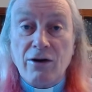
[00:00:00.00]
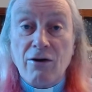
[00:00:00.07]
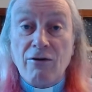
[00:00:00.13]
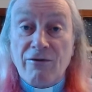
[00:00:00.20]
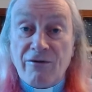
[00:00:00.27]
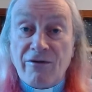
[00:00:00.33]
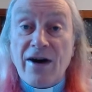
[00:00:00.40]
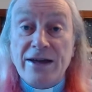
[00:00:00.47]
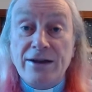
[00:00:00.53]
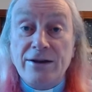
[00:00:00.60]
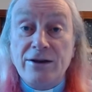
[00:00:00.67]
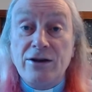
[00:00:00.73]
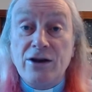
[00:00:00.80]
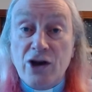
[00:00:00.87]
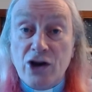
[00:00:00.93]

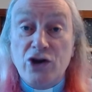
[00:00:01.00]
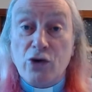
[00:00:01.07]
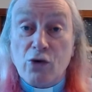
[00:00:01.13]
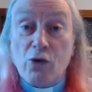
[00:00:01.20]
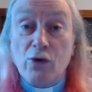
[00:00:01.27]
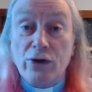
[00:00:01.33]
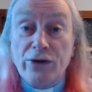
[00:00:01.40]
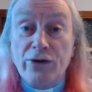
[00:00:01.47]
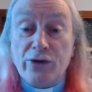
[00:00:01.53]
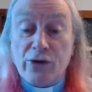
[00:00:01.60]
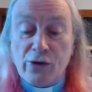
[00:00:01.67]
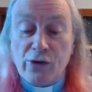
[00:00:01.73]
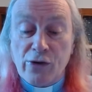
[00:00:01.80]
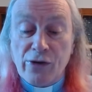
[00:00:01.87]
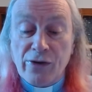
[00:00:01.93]
Find your own
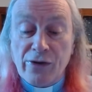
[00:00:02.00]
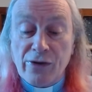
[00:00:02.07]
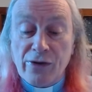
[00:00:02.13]
truth.